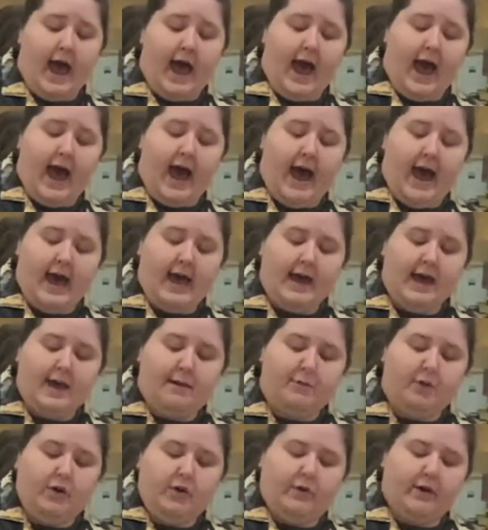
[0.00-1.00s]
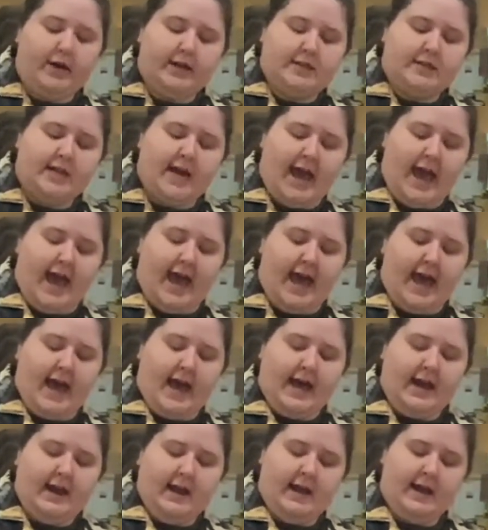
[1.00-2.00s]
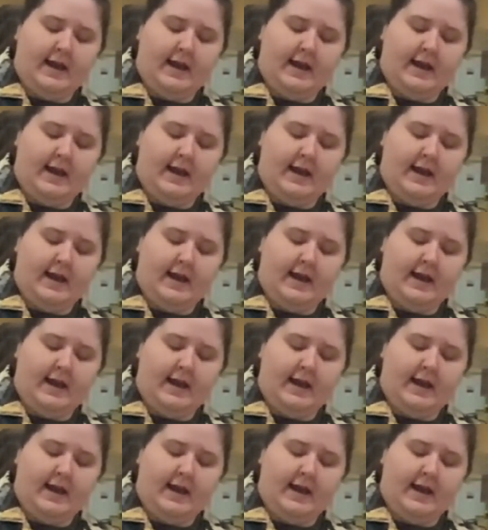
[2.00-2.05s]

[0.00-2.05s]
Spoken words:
I am going to add,